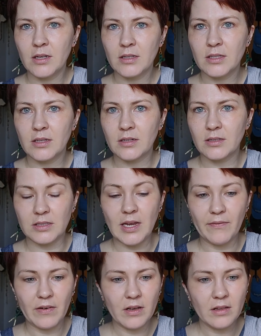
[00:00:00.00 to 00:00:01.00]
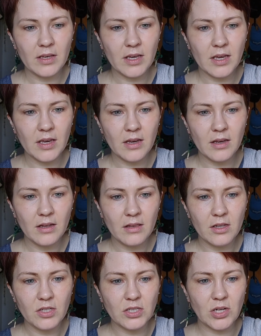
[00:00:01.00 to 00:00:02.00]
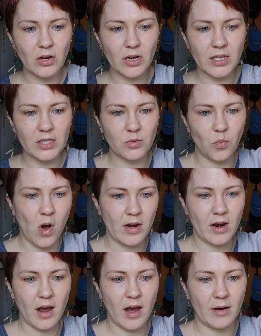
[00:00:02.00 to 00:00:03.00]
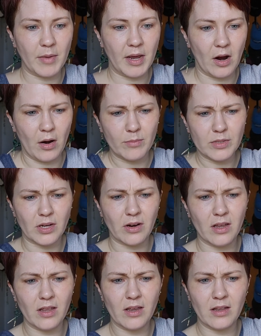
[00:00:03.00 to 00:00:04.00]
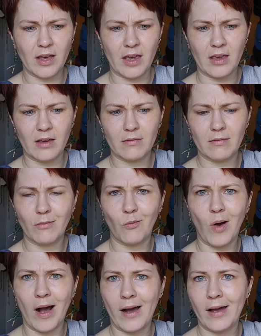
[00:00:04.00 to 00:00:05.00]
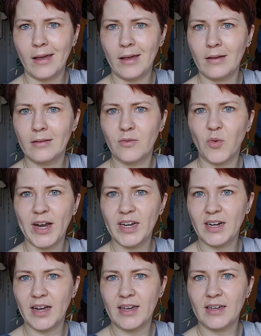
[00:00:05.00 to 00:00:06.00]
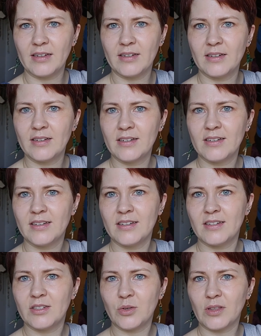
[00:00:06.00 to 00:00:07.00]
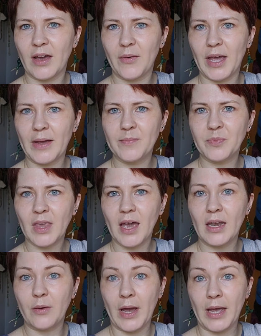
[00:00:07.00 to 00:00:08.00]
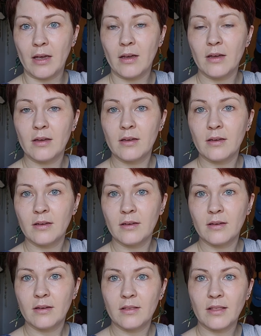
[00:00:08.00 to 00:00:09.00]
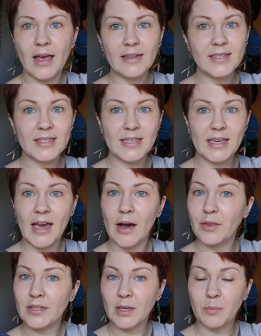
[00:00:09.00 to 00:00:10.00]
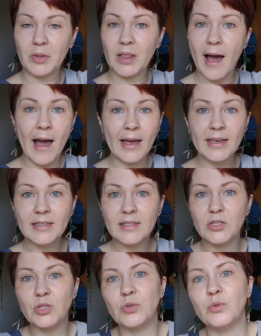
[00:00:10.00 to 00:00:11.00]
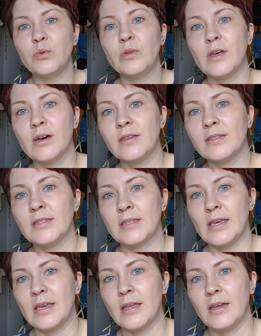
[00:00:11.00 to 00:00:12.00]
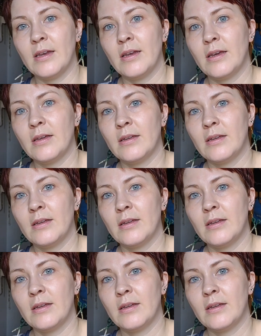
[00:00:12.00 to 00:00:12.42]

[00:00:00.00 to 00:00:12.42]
It's definitely the darkest one on my arm. Sorry, like, why did I do it that way? Anyway, let's see how this applies to the skin.